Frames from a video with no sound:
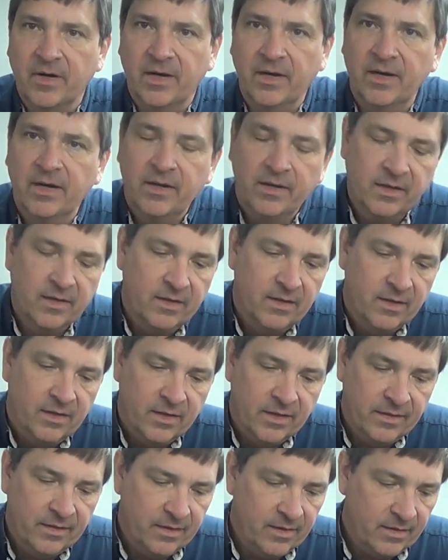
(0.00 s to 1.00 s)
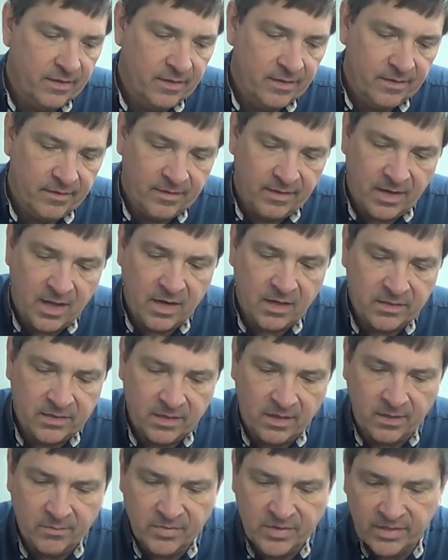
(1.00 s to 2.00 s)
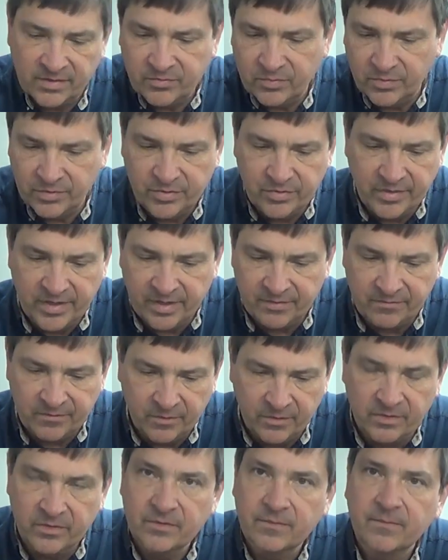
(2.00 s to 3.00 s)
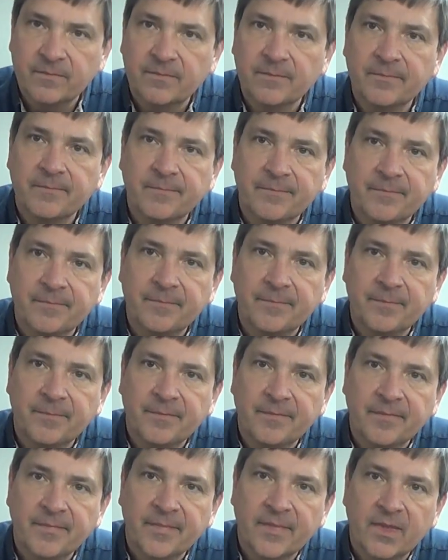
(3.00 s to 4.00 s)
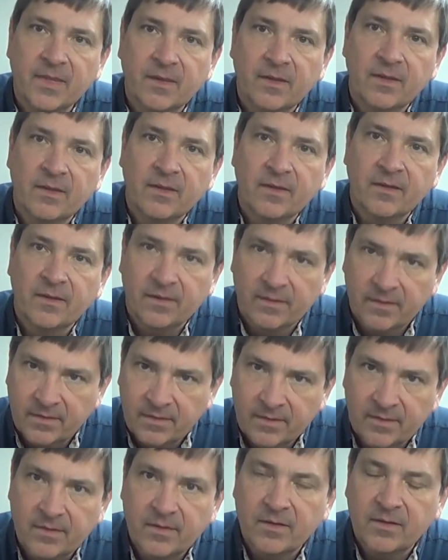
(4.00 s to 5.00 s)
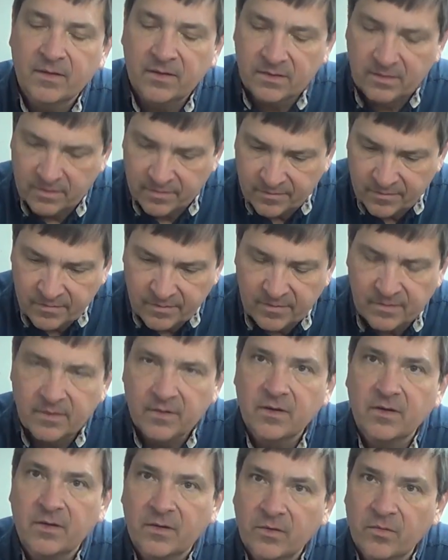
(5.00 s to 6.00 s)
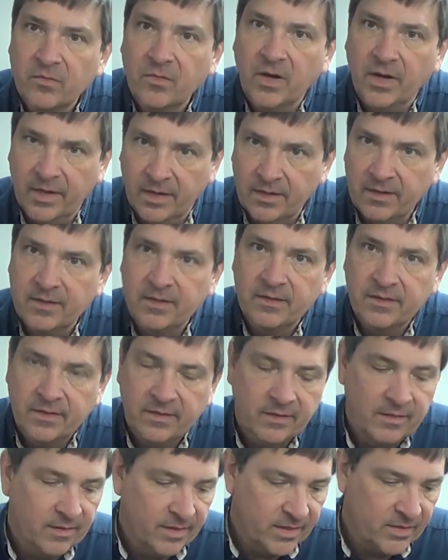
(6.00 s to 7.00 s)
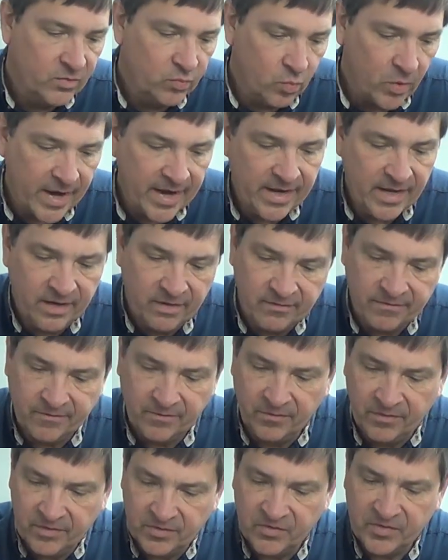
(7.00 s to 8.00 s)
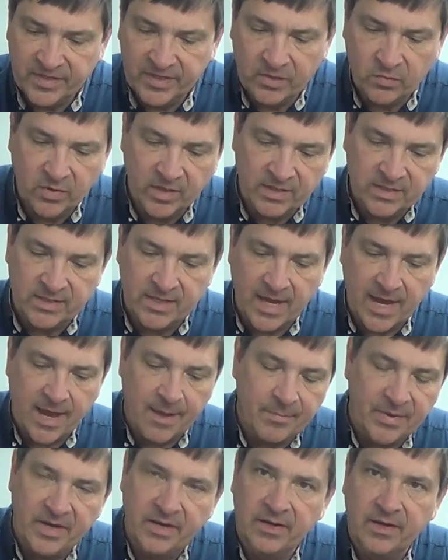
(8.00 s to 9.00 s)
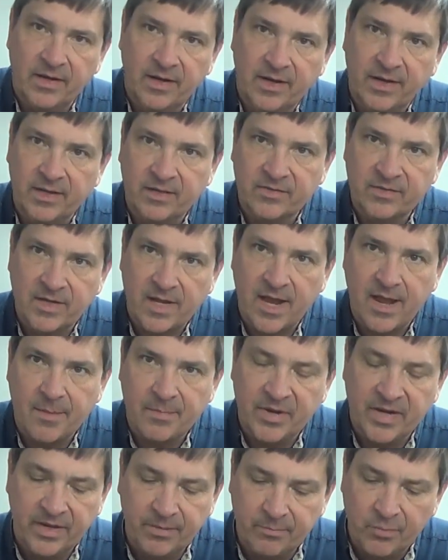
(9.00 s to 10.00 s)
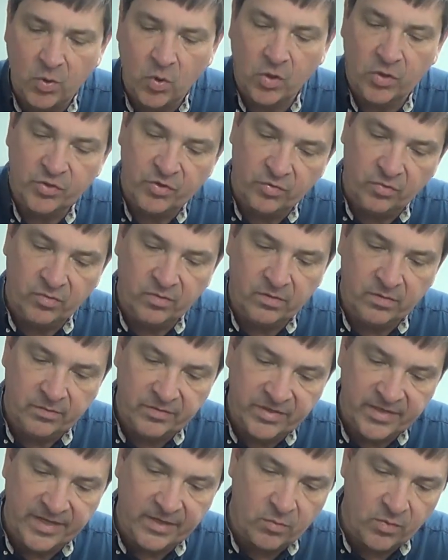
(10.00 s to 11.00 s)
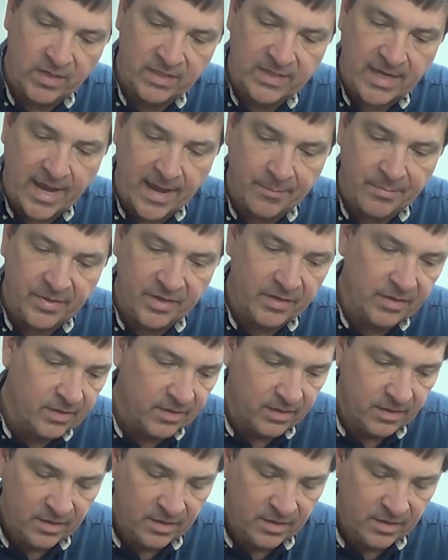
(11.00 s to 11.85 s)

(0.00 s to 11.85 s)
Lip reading: Right. And then a lot of times that's what you get. That's because something else ain't reporting and saying, hey, stop. Right. It's waiting for the sequence to happen, and it isn't happening. Partial sequence happened